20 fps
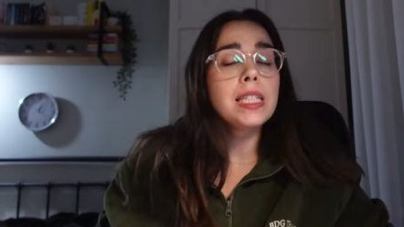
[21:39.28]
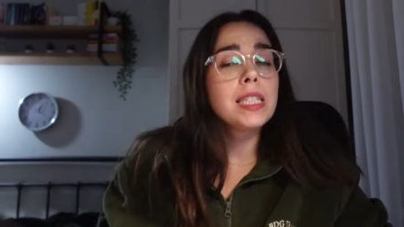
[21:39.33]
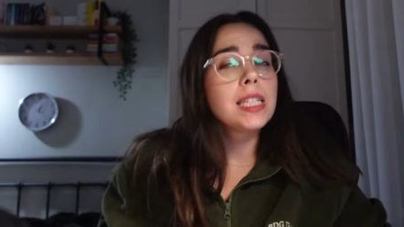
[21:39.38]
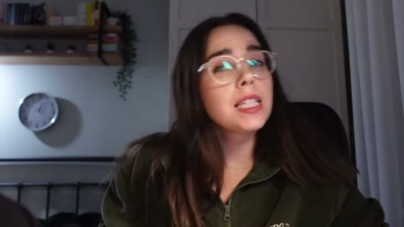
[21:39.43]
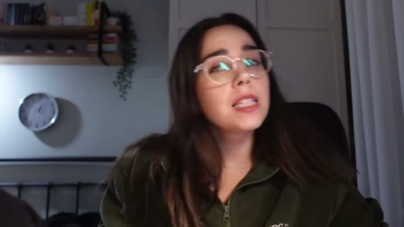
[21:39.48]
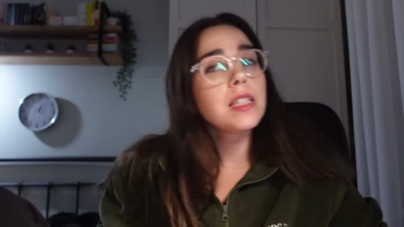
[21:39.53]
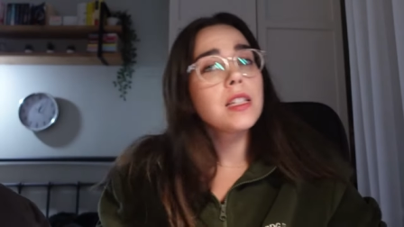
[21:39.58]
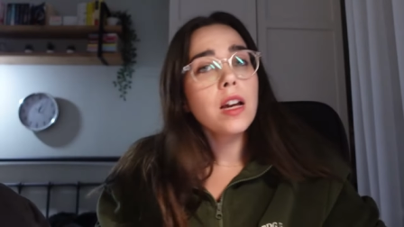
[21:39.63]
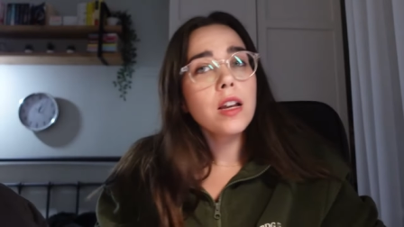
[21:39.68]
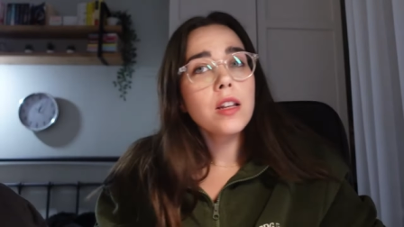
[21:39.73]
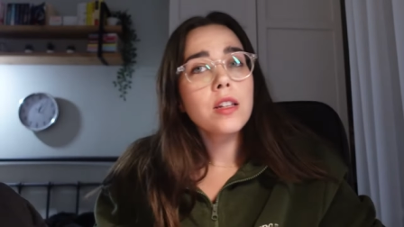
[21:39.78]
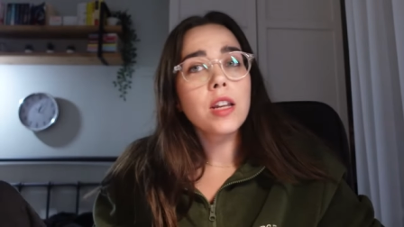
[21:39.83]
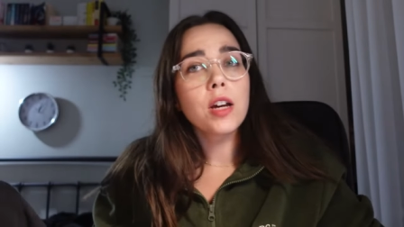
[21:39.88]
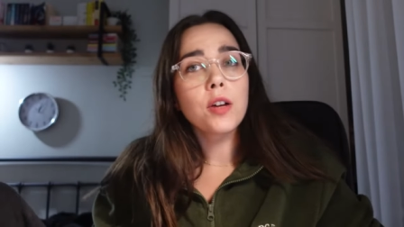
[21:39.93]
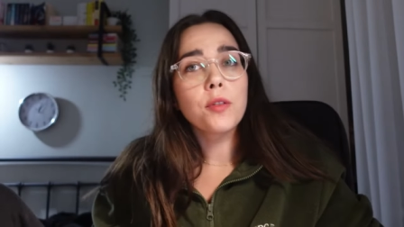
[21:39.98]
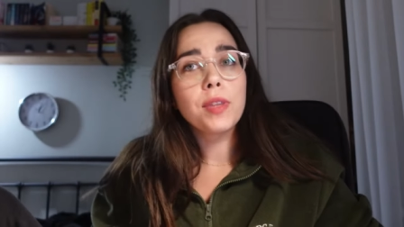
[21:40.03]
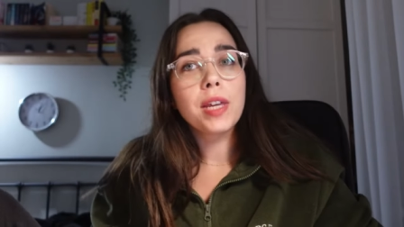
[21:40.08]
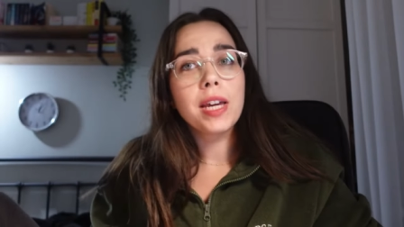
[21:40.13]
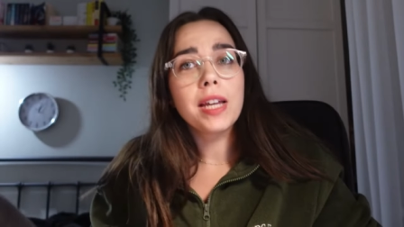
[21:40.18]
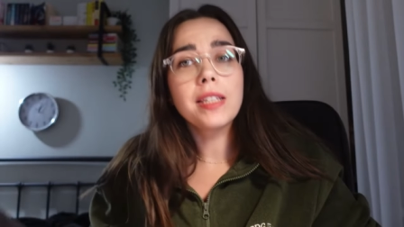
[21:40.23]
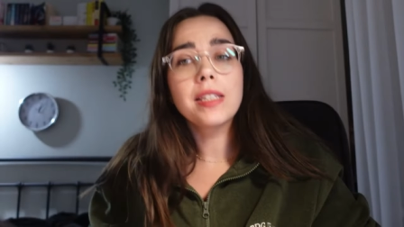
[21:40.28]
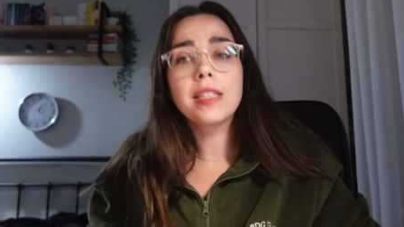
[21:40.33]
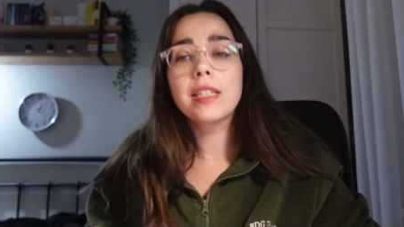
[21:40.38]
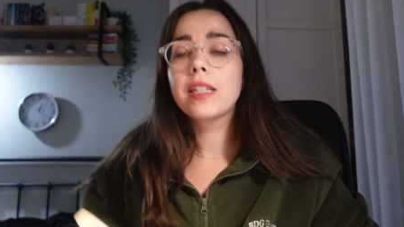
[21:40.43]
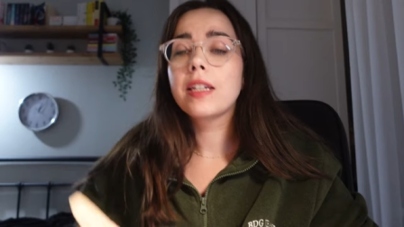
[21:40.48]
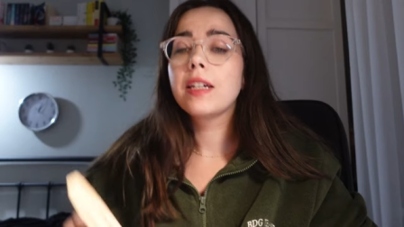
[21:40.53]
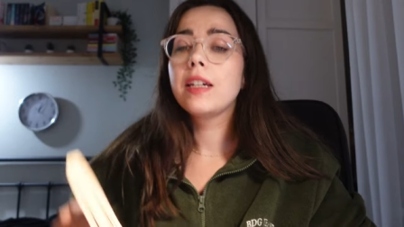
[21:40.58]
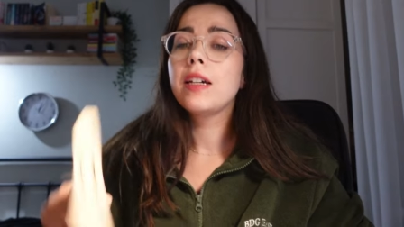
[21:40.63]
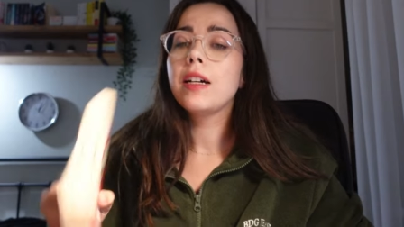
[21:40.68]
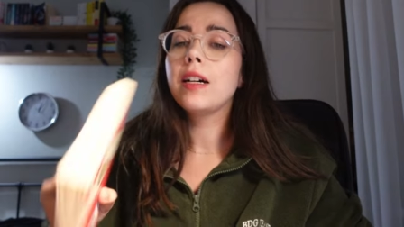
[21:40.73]
Did not know that.
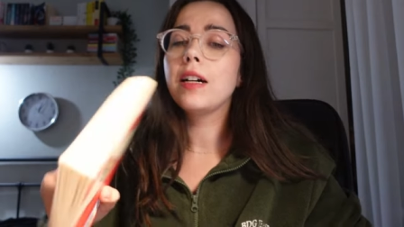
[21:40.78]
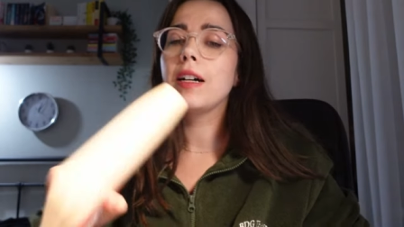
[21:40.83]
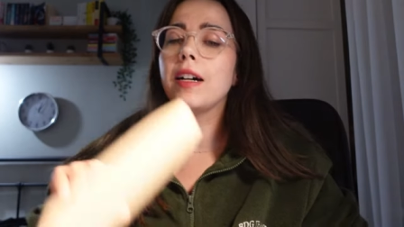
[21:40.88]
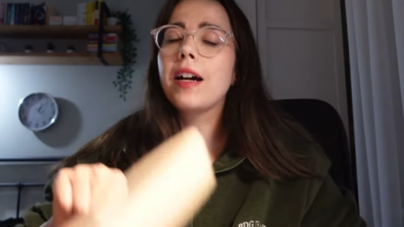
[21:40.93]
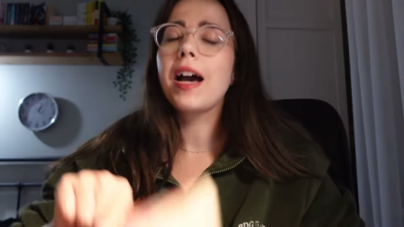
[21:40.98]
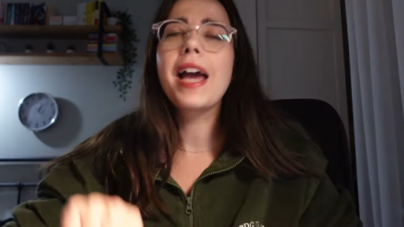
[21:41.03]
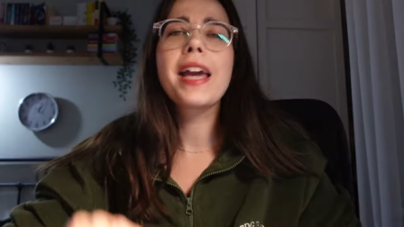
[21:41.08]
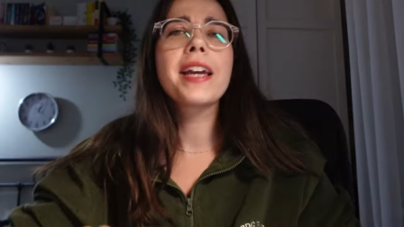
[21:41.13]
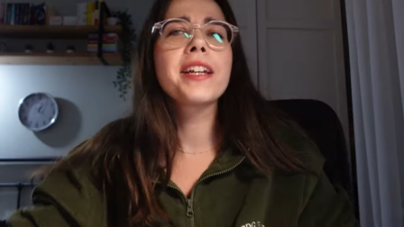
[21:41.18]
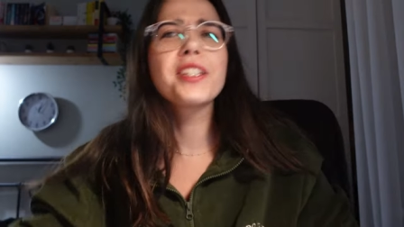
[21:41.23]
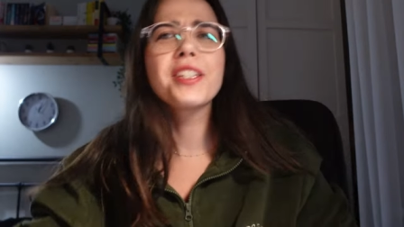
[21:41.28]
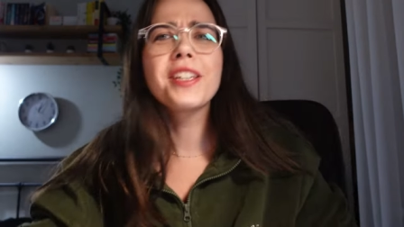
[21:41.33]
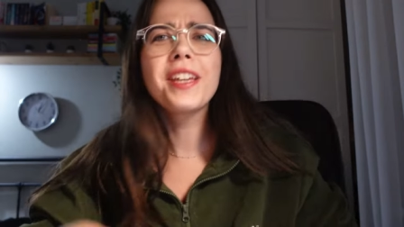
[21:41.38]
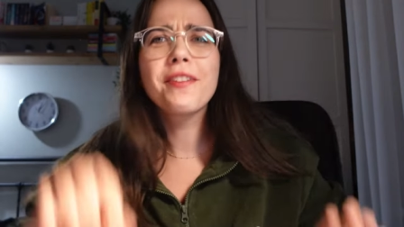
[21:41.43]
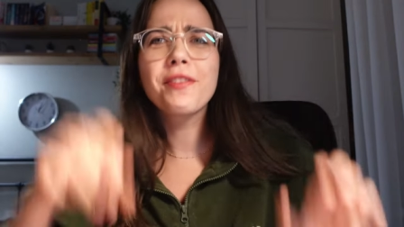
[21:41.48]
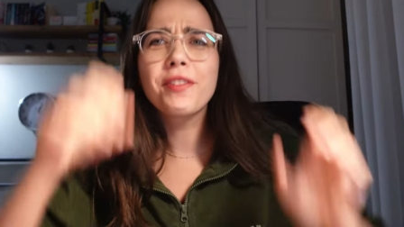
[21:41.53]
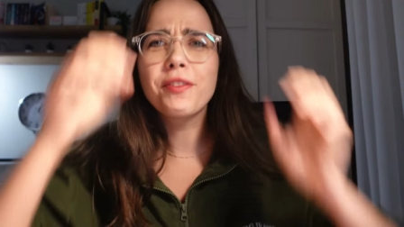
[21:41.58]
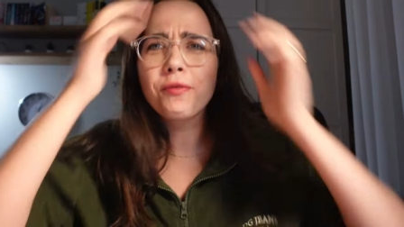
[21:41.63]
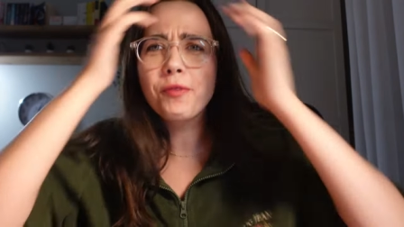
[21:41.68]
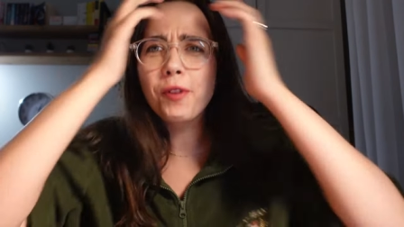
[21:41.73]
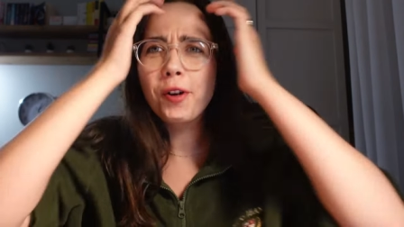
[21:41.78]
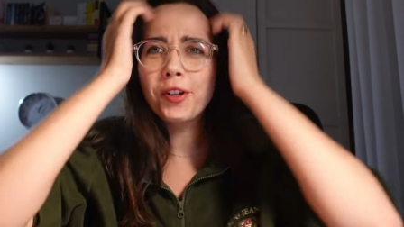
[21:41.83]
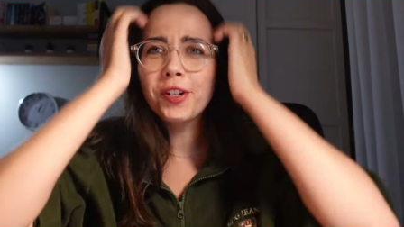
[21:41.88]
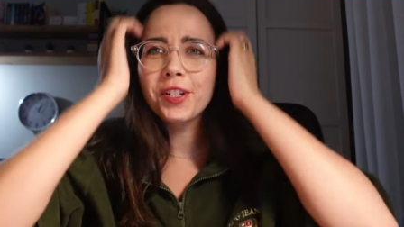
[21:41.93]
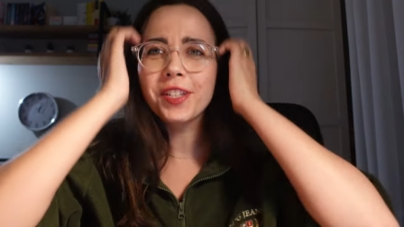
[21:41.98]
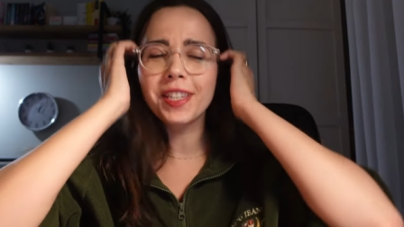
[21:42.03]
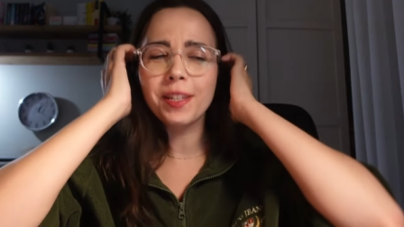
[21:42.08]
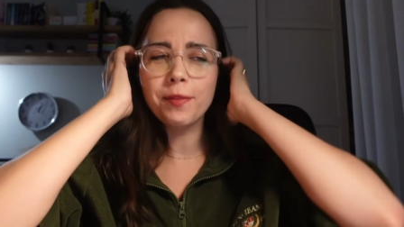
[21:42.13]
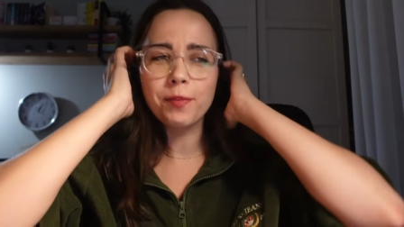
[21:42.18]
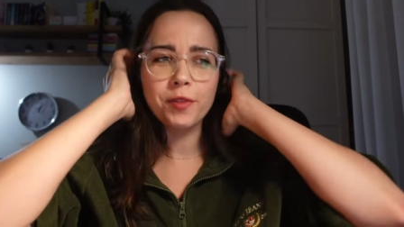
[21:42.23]
I actually haven't
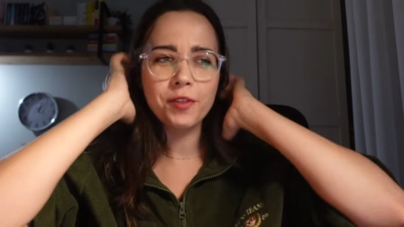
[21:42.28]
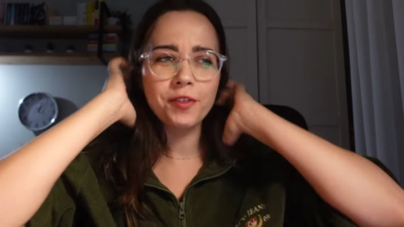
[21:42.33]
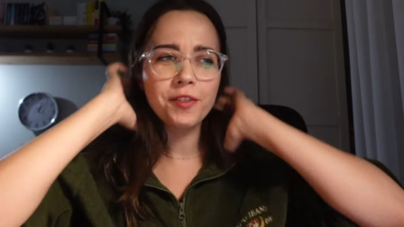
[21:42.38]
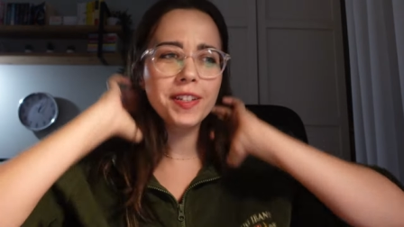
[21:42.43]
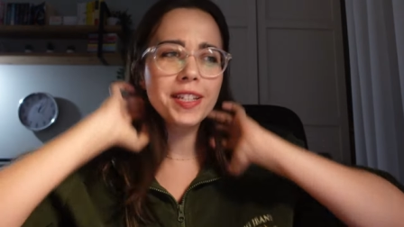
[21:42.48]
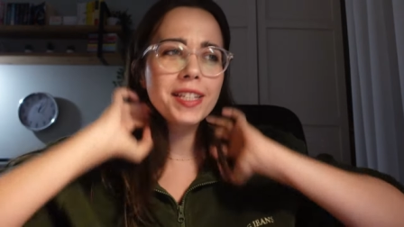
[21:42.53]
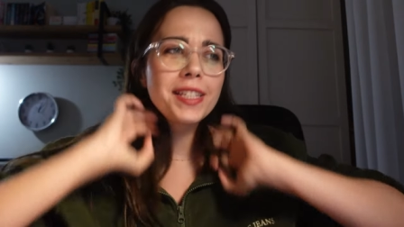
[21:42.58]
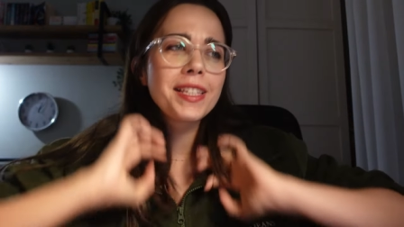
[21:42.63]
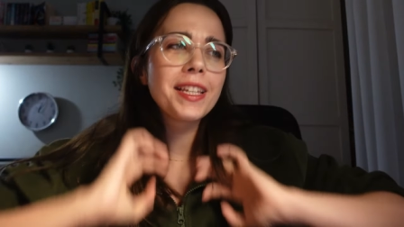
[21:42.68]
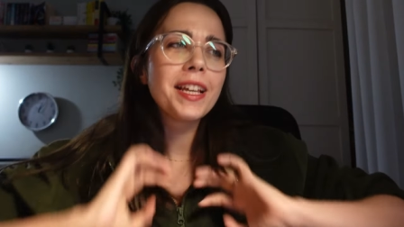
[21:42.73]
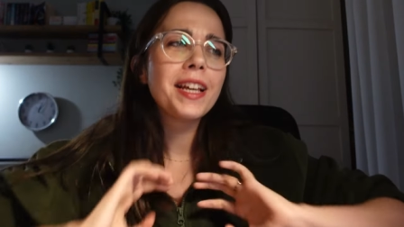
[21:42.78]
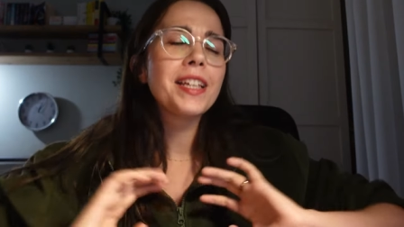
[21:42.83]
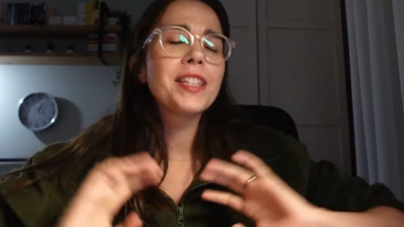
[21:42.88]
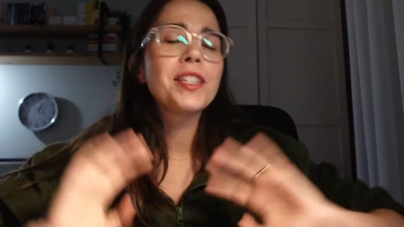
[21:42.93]
watched the movies.